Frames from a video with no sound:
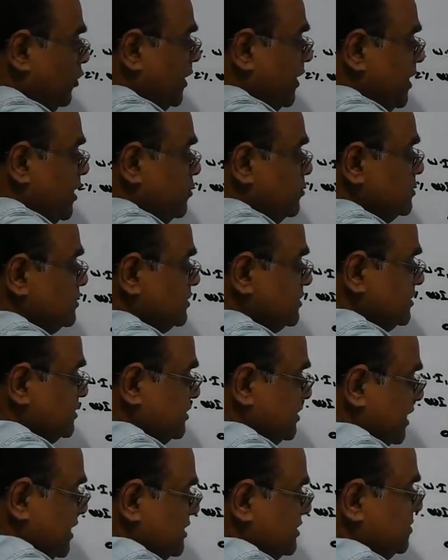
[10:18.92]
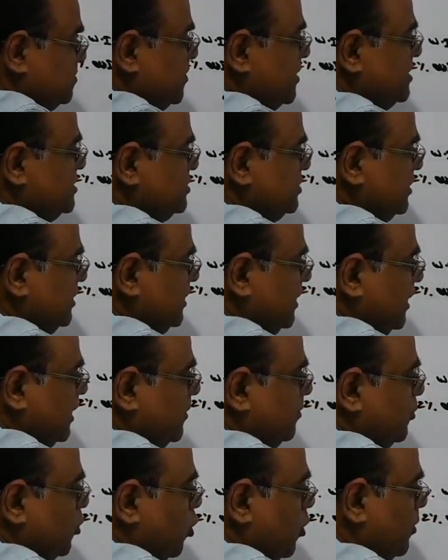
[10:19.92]
to reduce 6%
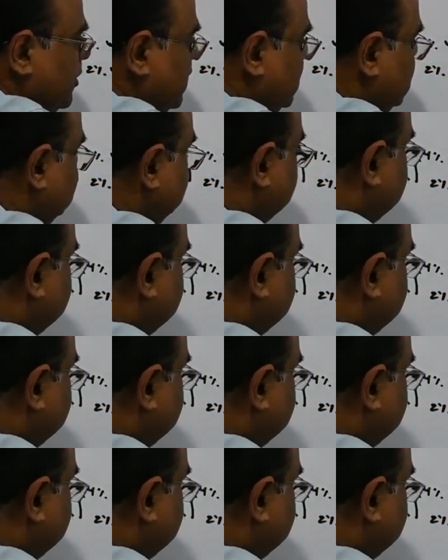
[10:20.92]
unemployment,